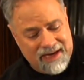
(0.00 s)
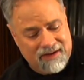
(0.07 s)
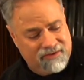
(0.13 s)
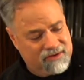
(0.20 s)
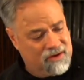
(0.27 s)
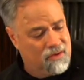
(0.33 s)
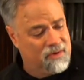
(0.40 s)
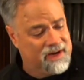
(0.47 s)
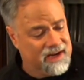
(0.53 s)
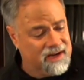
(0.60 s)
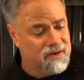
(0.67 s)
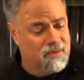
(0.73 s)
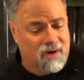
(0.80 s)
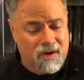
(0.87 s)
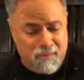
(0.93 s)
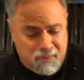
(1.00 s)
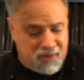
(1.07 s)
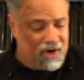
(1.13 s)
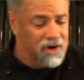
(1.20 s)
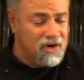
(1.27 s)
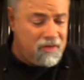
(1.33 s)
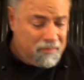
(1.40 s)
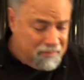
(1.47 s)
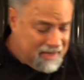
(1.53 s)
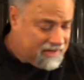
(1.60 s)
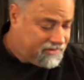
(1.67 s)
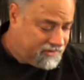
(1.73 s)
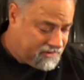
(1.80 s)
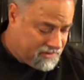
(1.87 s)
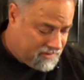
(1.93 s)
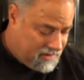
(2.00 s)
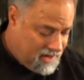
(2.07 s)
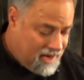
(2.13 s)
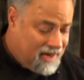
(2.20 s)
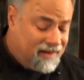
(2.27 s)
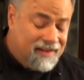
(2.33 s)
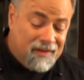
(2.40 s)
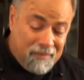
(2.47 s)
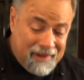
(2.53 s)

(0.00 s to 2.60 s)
meats going into our burger mixture to